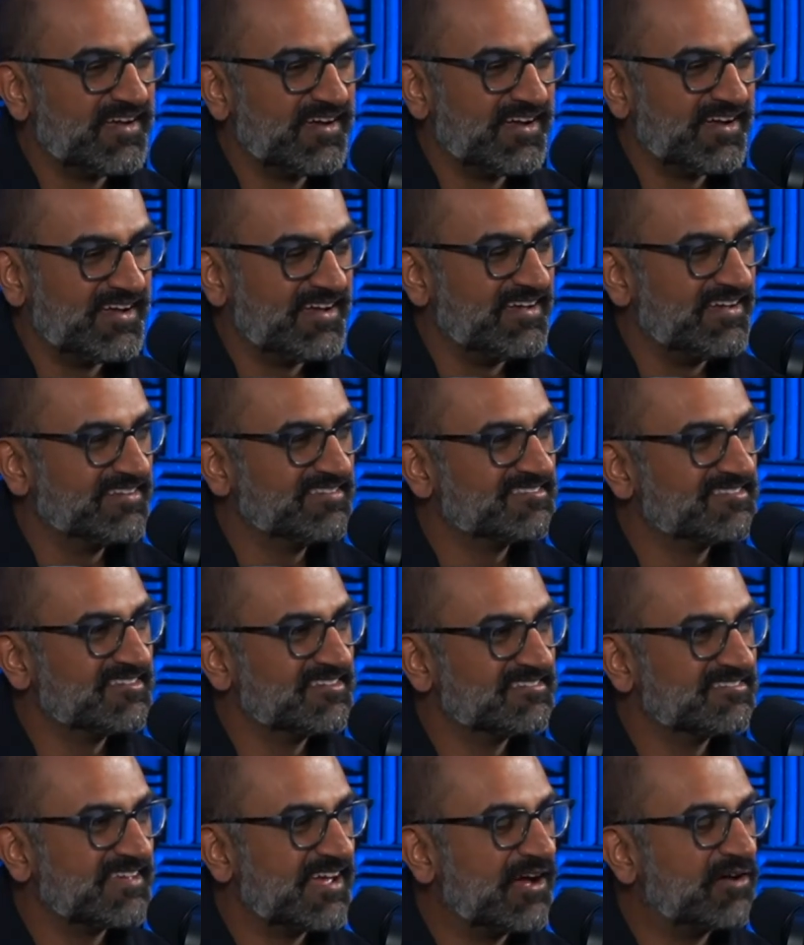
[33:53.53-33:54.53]

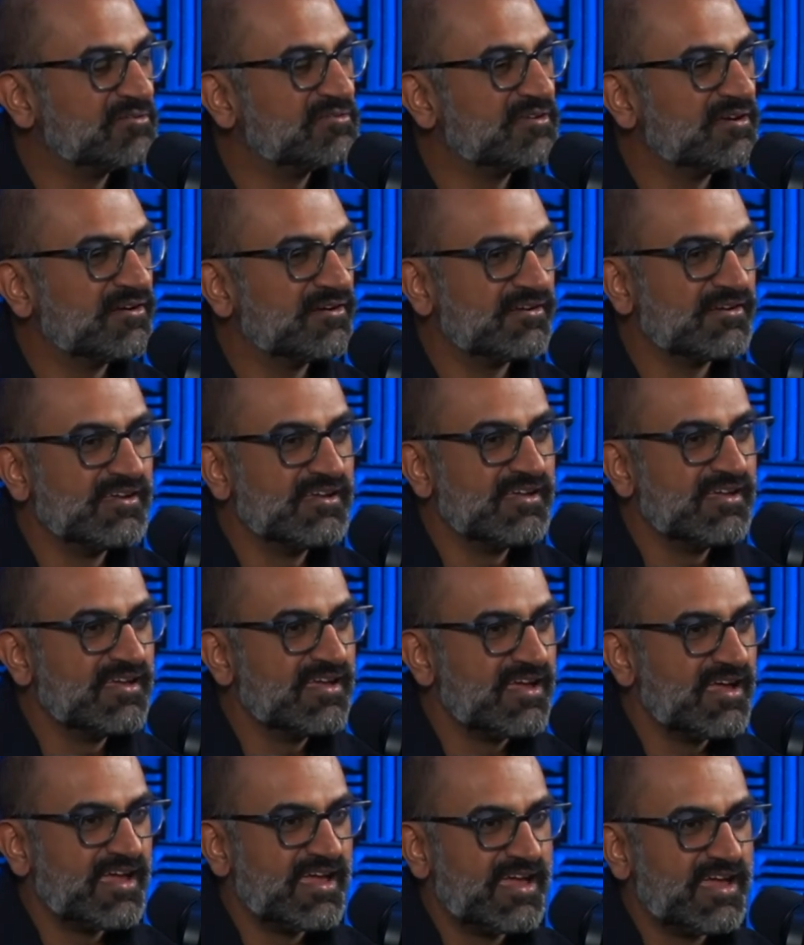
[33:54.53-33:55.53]
exists out there.
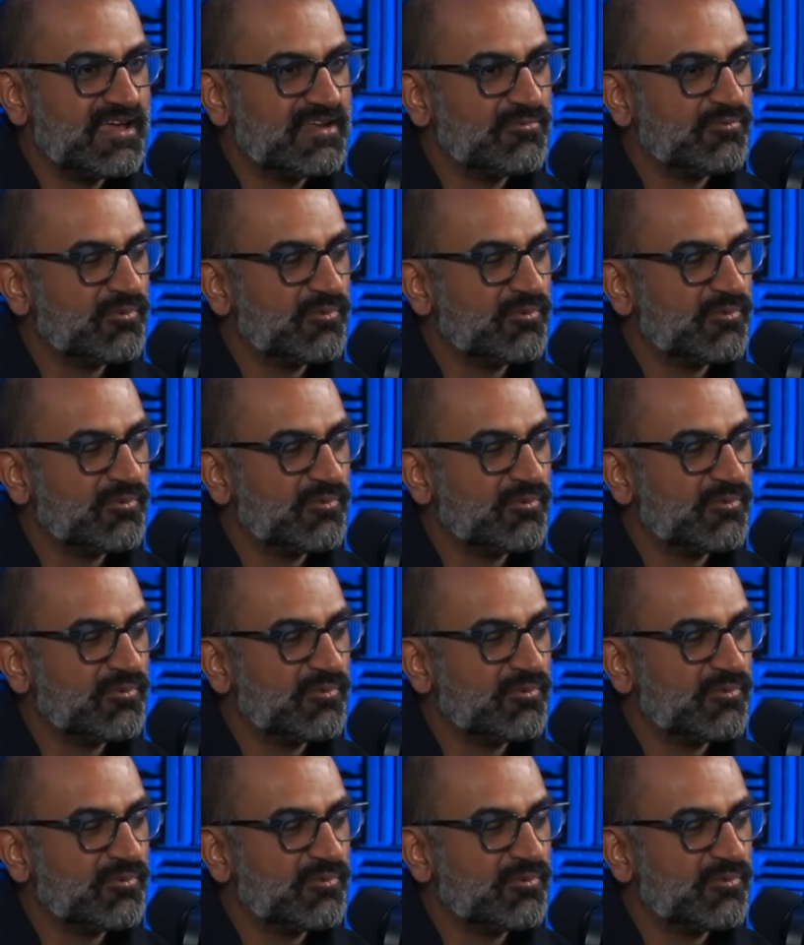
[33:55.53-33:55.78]
And when